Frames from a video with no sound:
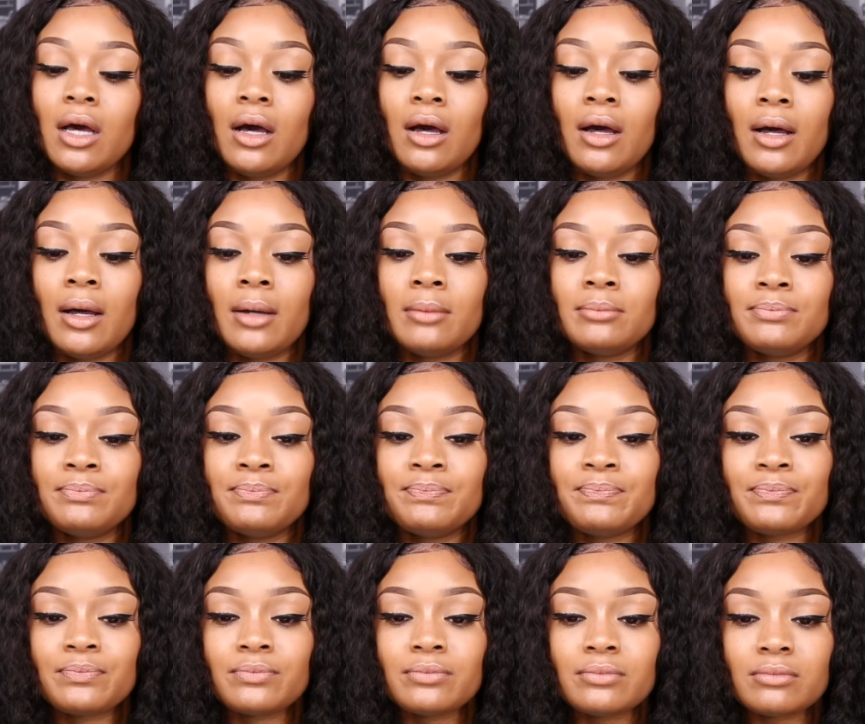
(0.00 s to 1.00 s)
Um,
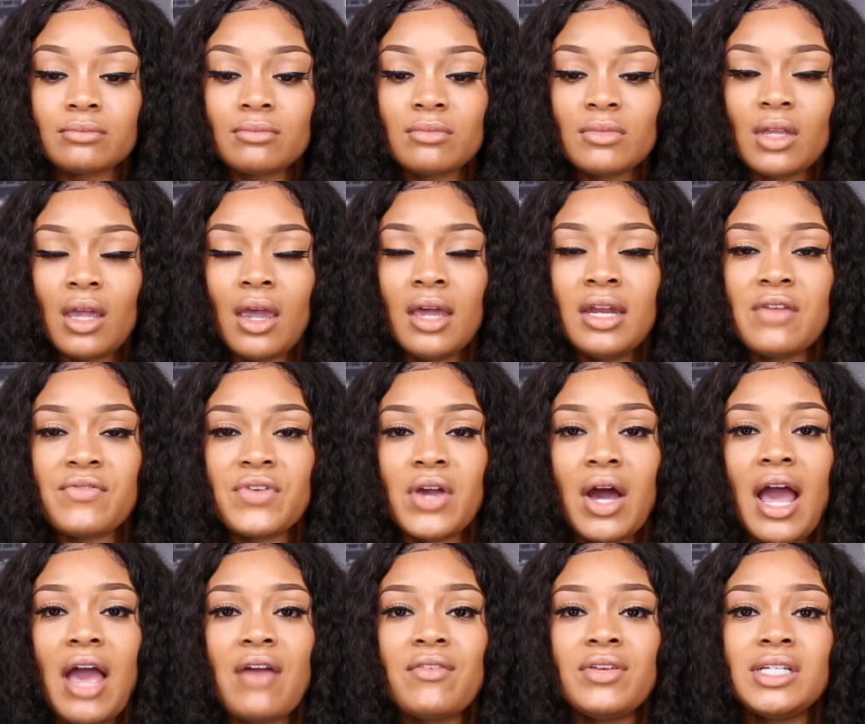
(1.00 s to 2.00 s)
and if y'all
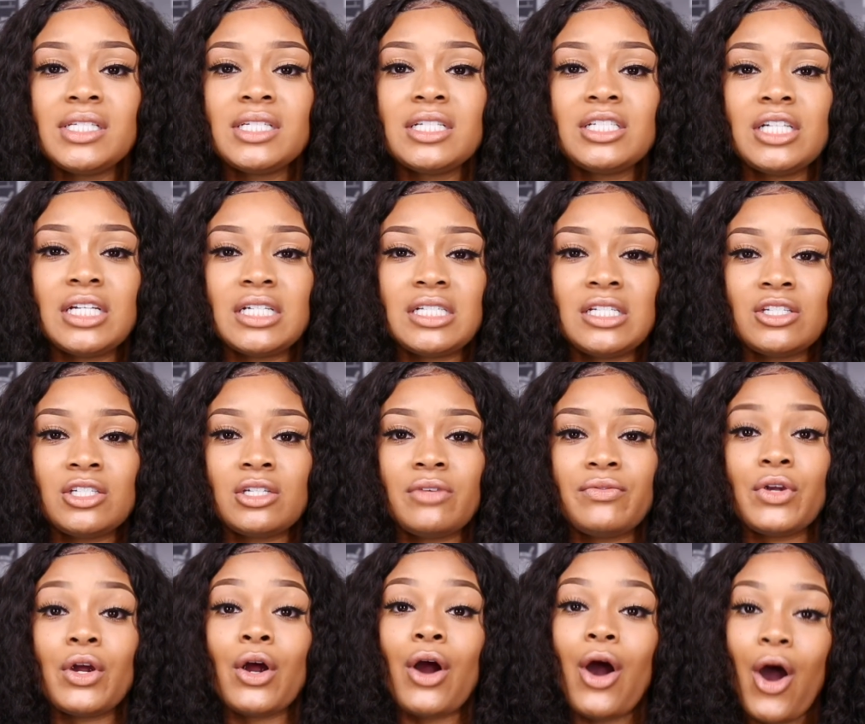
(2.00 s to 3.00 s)
have any suggestions
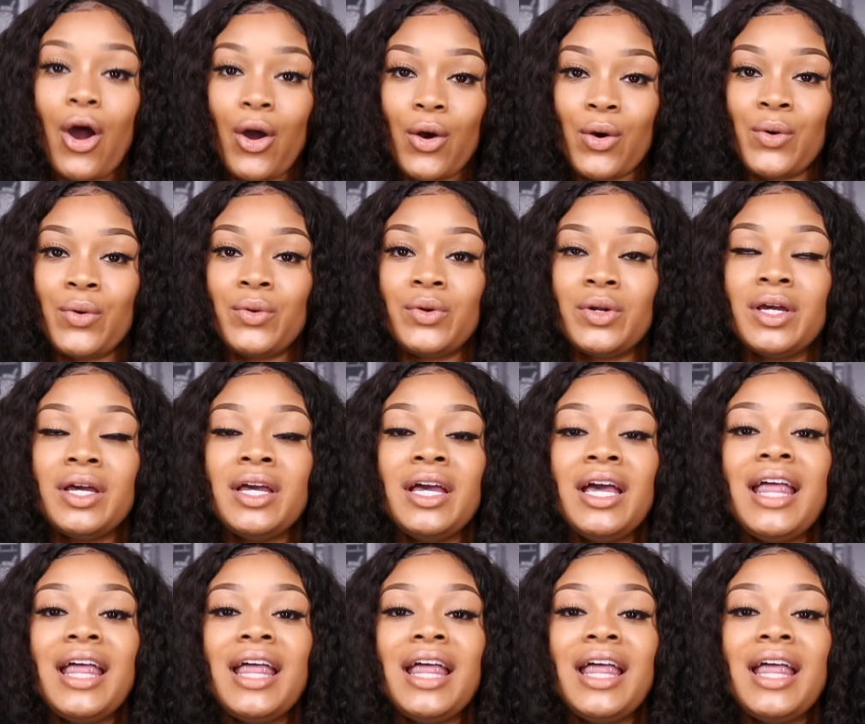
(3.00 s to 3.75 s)
of your own,